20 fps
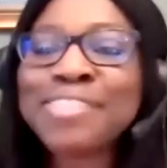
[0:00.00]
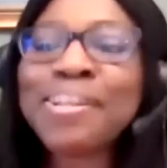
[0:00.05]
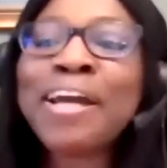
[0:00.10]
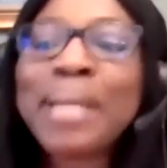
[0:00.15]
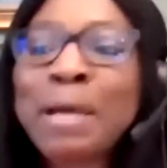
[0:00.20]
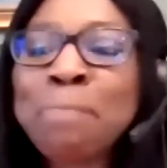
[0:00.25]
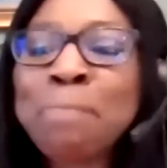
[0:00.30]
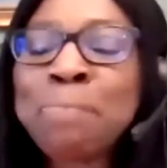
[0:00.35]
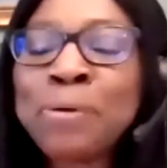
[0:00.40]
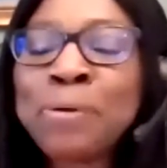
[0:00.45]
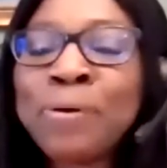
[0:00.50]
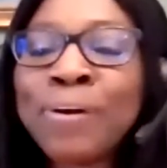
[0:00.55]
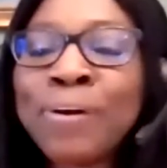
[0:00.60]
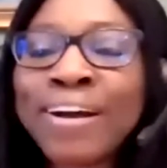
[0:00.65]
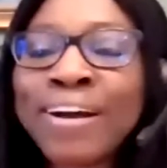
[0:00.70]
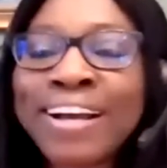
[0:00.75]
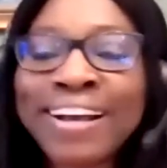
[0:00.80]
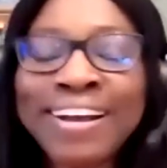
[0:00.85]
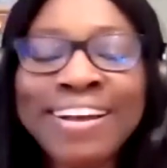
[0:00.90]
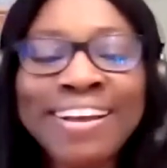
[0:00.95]
It's not a
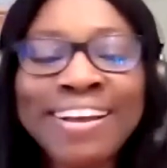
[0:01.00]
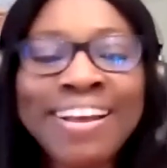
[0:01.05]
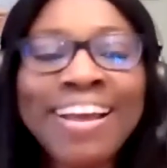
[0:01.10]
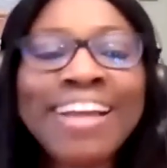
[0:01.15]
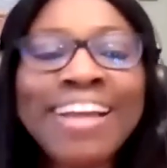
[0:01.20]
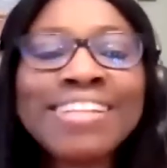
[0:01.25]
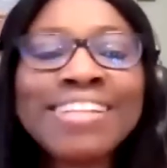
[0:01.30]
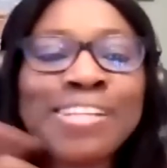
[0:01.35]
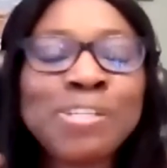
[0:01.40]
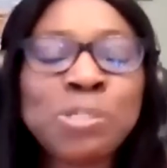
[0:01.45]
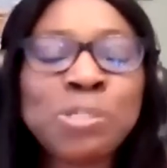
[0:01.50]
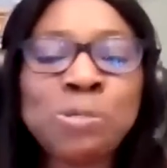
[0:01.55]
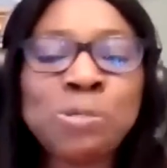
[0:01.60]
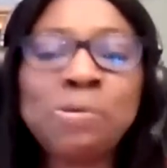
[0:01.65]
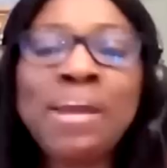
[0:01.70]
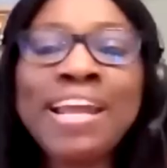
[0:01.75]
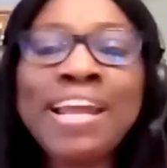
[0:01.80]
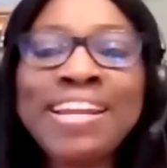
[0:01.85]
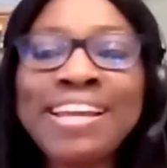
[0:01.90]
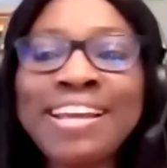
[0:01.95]
book. It's a
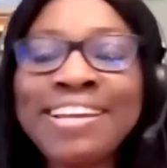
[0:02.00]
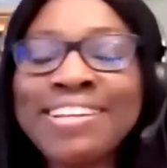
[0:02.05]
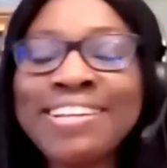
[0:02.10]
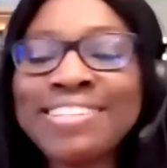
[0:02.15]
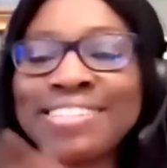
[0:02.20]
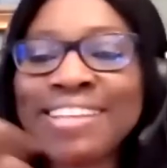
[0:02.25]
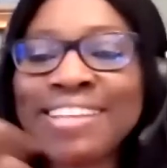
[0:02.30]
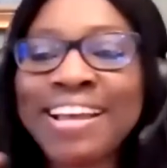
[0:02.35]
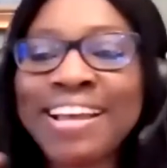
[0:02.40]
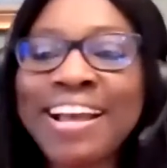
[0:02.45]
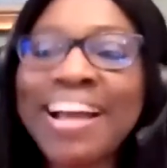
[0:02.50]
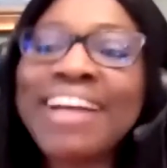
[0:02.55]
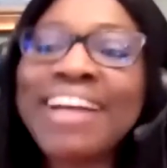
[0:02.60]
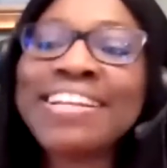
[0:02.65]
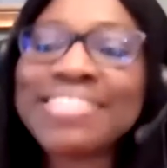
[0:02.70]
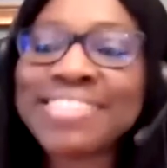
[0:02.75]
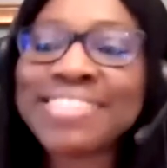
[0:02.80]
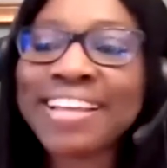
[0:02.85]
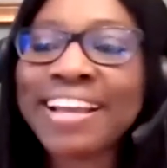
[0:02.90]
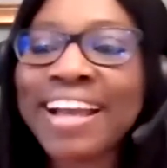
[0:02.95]
training. It's
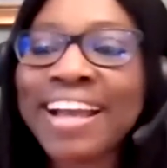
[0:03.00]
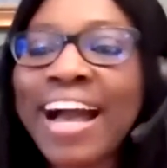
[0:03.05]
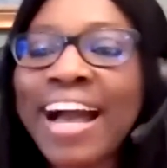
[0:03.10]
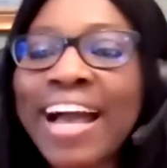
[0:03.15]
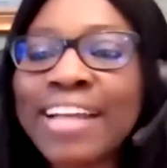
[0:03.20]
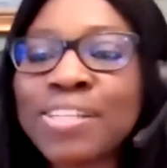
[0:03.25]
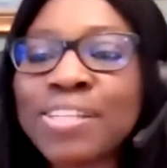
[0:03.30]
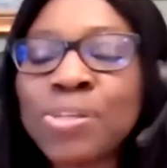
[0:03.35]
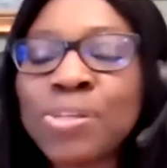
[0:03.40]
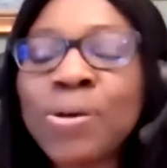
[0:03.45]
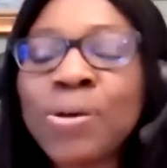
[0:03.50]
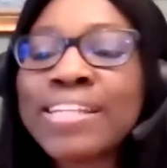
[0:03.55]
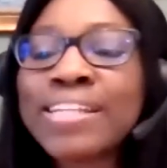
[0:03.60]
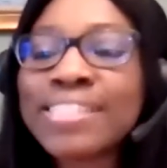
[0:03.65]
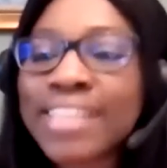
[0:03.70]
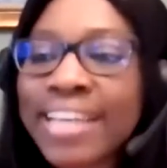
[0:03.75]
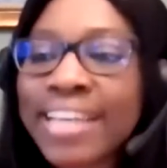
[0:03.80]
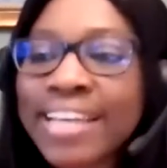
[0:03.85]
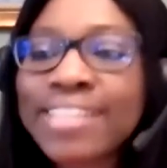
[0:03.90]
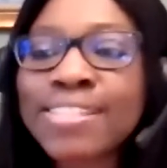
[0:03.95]
a guide. So
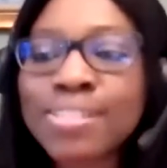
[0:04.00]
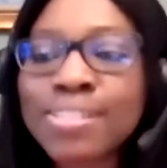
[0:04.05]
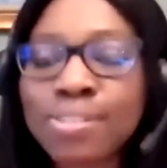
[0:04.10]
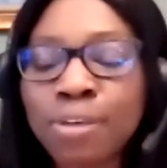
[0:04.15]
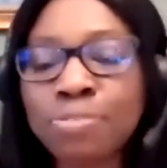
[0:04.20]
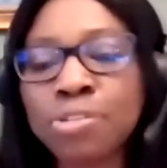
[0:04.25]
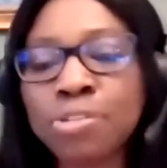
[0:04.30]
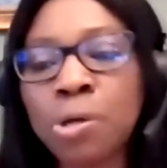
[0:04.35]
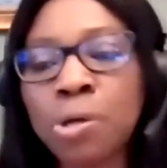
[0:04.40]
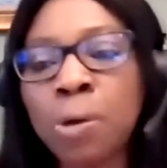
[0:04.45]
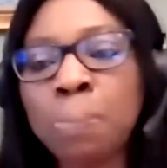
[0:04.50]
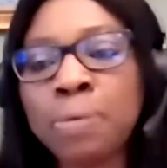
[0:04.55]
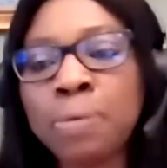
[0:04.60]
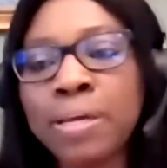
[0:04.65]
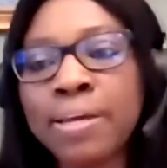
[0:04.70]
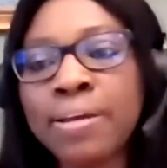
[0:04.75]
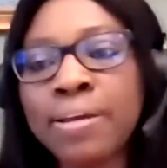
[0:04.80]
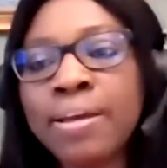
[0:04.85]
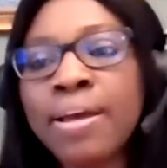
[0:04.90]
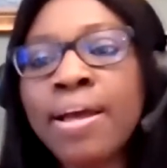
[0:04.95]
it is soft
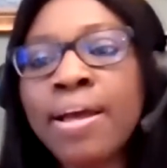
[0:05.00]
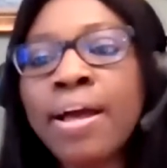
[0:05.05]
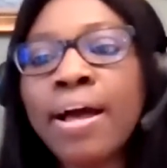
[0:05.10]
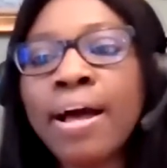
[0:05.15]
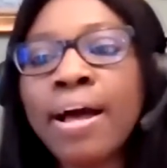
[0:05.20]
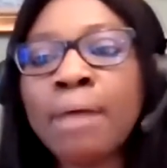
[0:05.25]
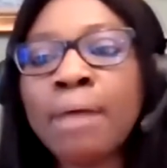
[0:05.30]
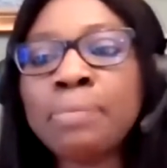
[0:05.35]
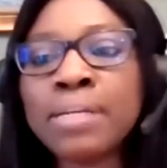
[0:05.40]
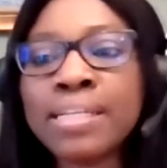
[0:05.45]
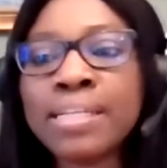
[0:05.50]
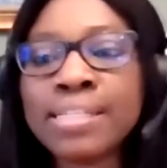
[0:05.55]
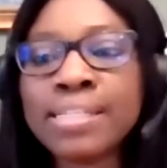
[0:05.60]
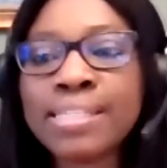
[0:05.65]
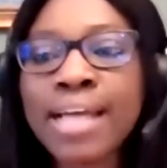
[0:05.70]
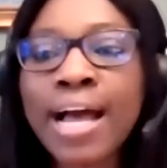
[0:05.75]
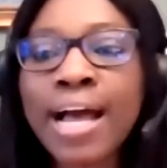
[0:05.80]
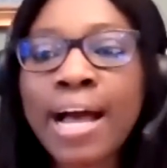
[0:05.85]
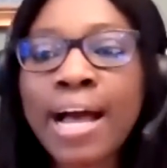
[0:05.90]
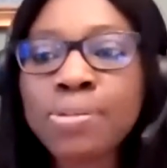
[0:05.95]
copy. It
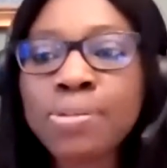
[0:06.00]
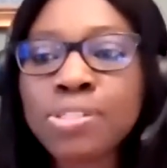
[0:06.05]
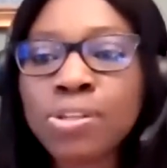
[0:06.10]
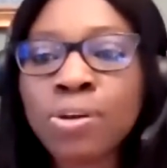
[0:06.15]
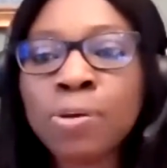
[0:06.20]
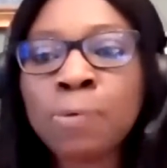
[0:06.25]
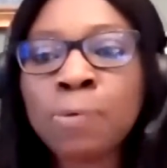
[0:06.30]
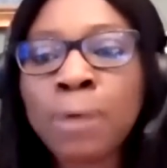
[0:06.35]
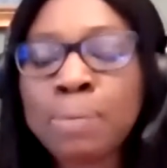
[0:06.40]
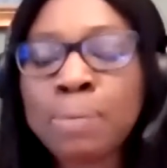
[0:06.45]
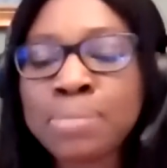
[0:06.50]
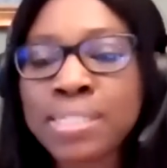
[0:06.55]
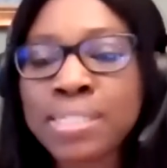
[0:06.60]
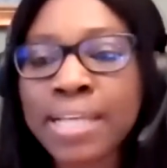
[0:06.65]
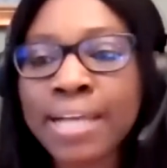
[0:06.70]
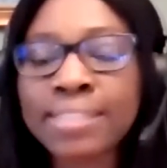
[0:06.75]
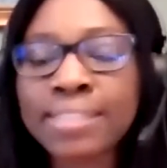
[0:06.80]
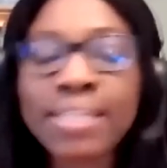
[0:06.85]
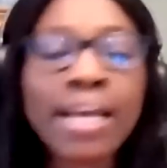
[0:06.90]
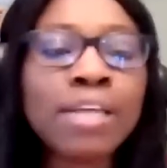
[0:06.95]
is housed on a
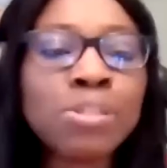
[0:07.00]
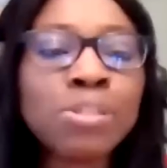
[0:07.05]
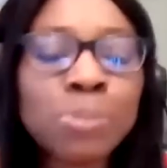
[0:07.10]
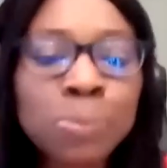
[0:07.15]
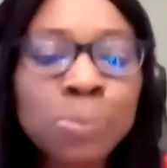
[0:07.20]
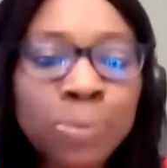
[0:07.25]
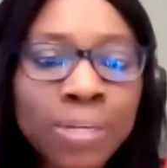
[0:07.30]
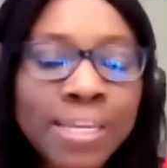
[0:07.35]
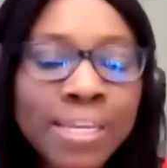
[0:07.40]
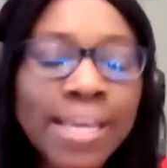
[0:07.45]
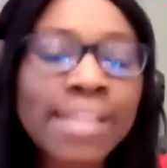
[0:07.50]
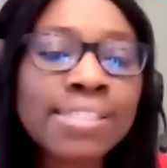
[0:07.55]
website, and you